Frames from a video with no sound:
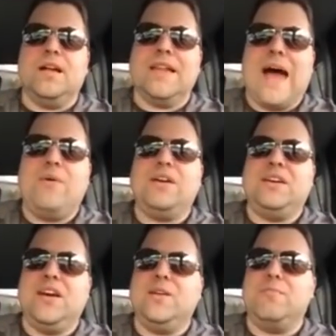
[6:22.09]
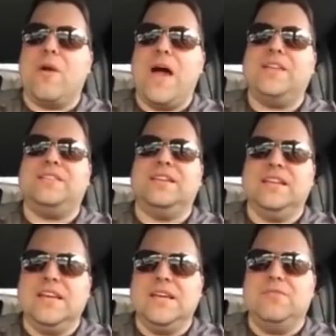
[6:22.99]
Allowing Kelly Bryant to
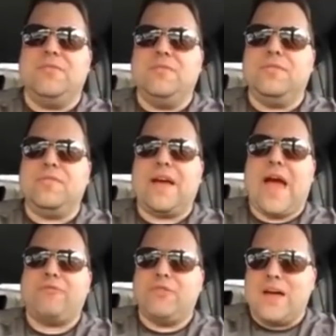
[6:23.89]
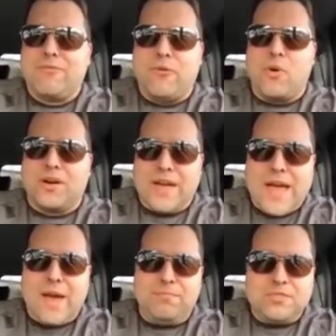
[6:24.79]
leave after that
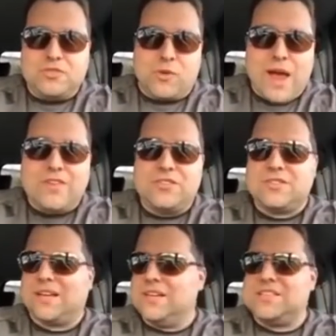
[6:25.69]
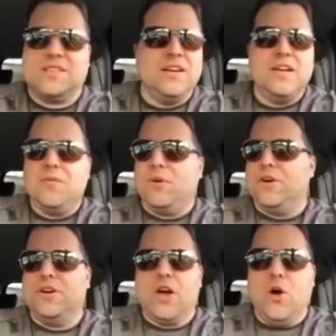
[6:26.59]
four-game stretch, it's like, listen, we're
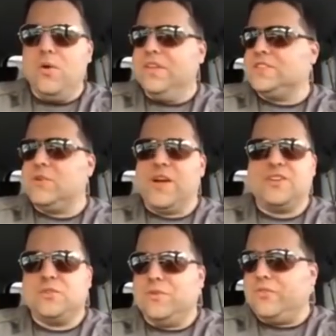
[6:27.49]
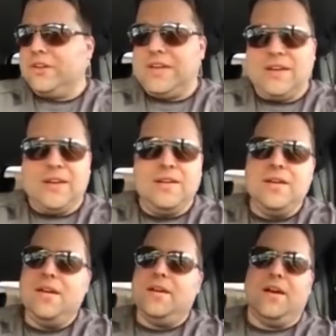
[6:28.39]
going to go in this direction with the kid.
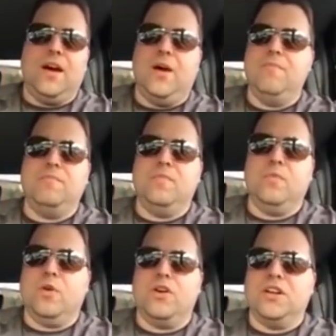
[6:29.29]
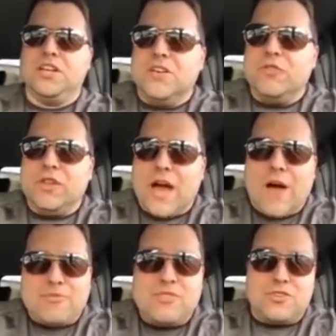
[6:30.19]
We're going to give you the
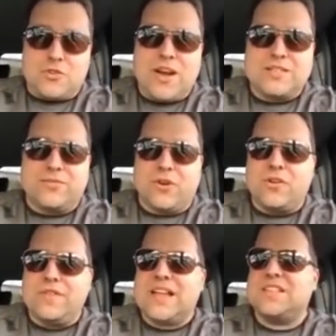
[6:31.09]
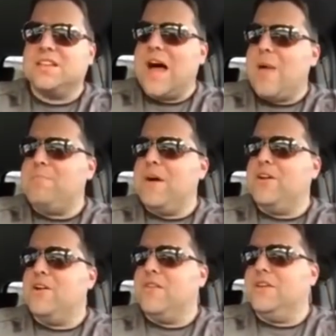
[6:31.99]
option to transfer. That's a lot
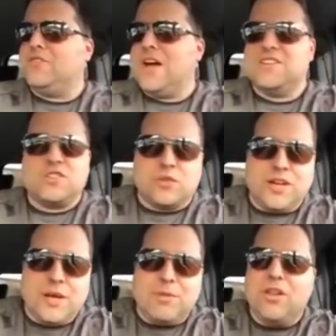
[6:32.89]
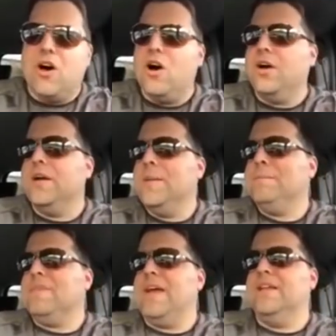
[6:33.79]
better than trying to string him along
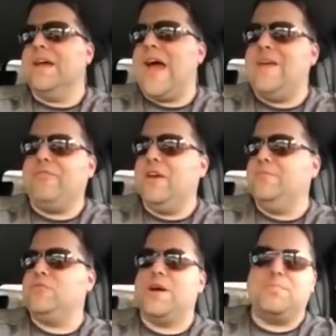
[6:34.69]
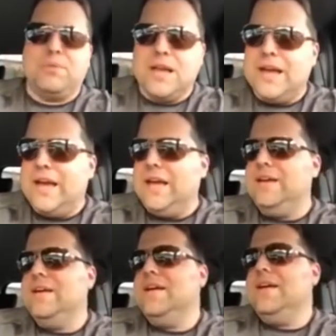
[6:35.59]
and have him try to
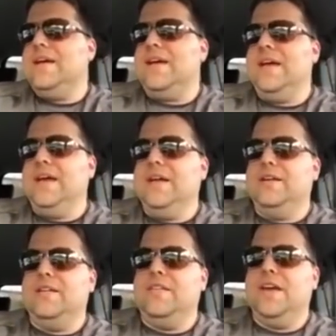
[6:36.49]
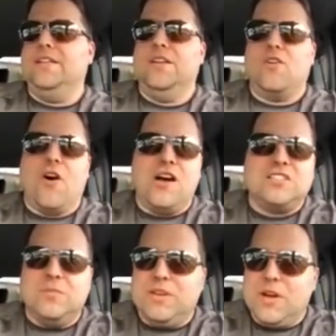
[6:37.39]
play and then, you know,
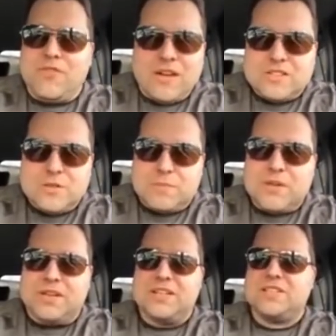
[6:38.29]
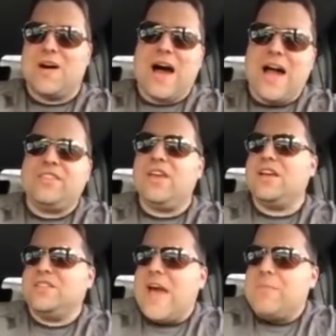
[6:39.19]
cost him a year of eligibility. So I
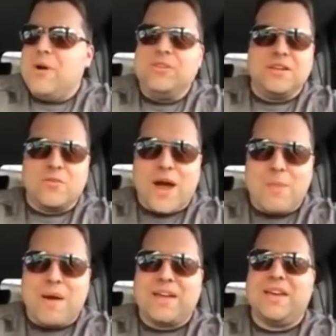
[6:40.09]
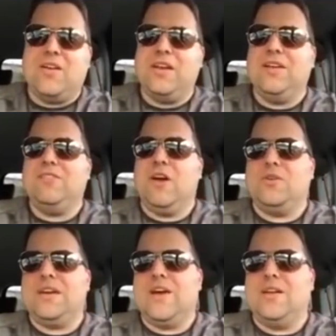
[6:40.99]
think Dabo did right by Kelly, even
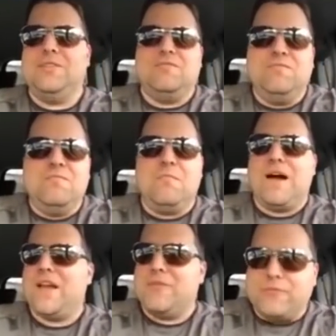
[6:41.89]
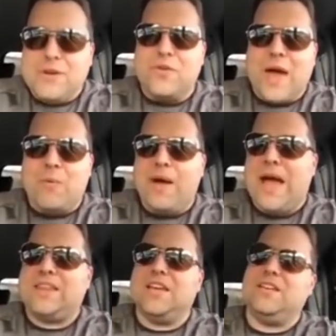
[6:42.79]
though Kelly might not feel that
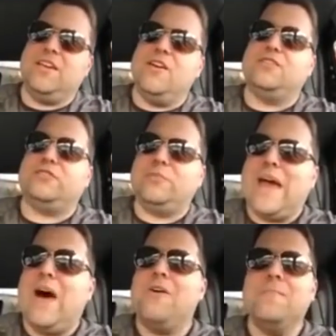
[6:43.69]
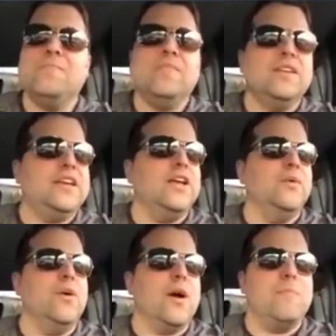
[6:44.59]
way. I think years from now,
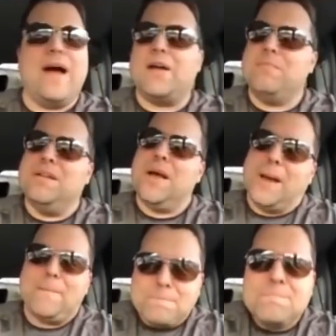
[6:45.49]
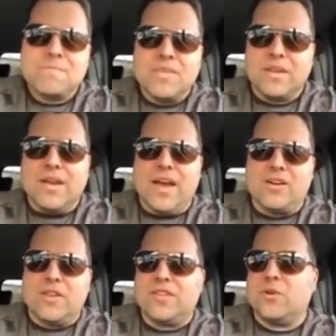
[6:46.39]
Kelly will come back and be like, he
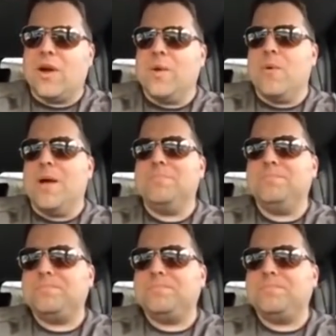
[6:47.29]
handled that the right way.